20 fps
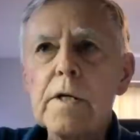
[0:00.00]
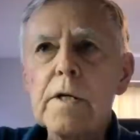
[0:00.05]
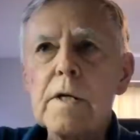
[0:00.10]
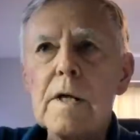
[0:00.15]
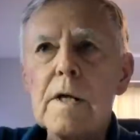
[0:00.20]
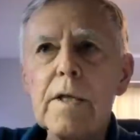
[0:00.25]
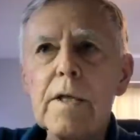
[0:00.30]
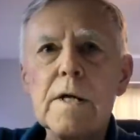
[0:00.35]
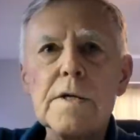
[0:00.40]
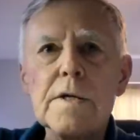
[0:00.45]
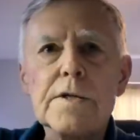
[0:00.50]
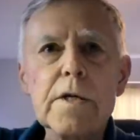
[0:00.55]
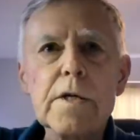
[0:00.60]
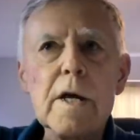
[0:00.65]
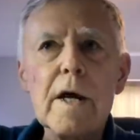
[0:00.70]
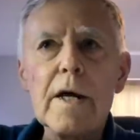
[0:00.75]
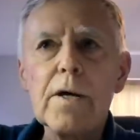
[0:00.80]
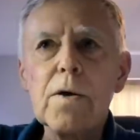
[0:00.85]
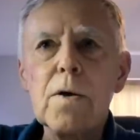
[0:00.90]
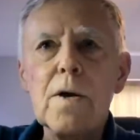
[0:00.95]
that's
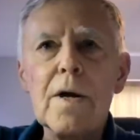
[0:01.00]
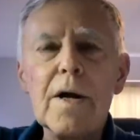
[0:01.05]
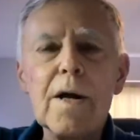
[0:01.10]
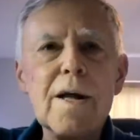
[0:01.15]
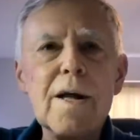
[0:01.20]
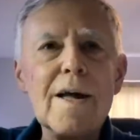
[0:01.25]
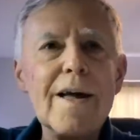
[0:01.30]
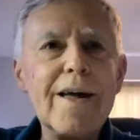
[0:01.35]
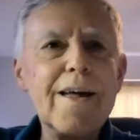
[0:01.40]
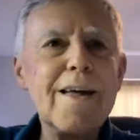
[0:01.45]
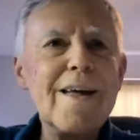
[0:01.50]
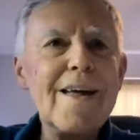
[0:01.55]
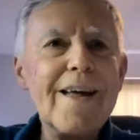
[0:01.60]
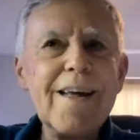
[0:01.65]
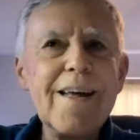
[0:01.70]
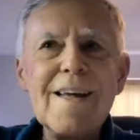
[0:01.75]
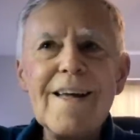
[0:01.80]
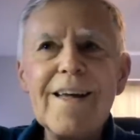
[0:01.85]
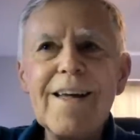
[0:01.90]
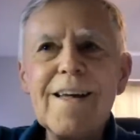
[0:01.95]
that's kind
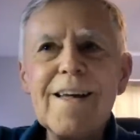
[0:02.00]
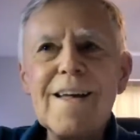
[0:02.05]
of,